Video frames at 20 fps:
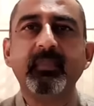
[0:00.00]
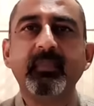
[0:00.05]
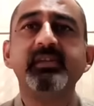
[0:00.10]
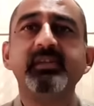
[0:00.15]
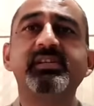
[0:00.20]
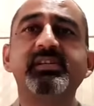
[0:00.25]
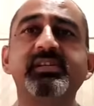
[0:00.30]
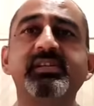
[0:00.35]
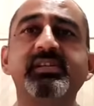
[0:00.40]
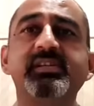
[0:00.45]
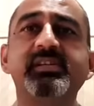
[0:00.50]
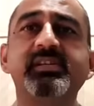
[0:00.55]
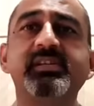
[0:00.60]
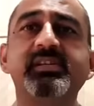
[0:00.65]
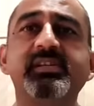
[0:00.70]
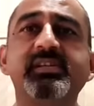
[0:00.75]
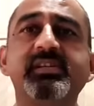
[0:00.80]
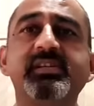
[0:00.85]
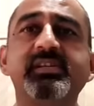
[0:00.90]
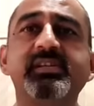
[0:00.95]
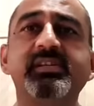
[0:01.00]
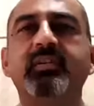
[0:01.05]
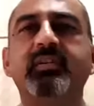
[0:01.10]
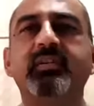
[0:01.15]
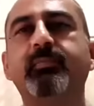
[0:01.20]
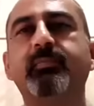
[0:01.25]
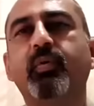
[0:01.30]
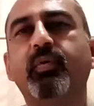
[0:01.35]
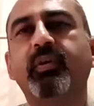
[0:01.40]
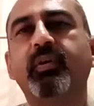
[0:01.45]
She's director on the
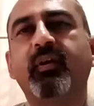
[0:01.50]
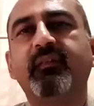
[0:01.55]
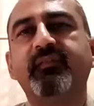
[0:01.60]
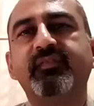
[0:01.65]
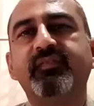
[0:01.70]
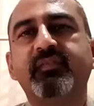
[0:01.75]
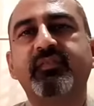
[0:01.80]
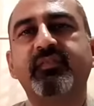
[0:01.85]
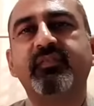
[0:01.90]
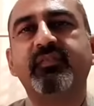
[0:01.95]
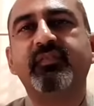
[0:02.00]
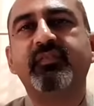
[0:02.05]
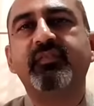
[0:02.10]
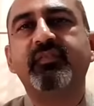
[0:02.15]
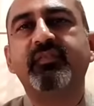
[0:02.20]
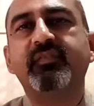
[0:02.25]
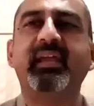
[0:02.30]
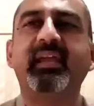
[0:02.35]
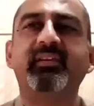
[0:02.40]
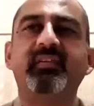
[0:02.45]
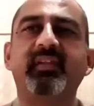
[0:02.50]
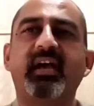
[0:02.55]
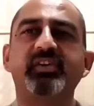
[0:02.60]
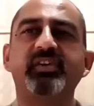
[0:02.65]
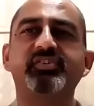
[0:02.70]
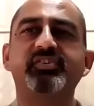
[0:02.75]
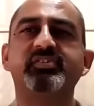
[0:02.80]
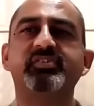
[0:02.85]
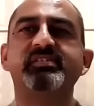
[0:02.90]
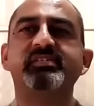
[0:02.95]
board of the Chennai
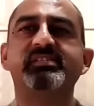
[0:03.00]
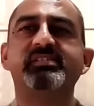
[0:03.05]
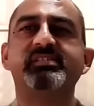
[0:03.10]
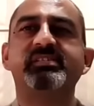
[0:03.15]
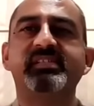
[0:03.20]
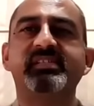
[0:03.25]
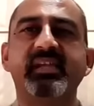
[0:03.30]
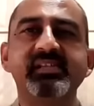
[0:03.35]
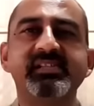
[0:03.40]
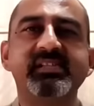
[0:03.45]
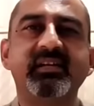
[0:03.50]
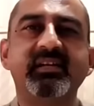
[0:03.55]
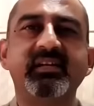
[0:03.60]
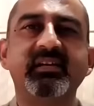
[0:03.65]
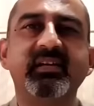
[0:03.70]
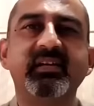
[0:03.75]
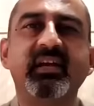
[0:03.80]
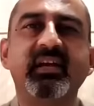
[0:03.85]
International Center.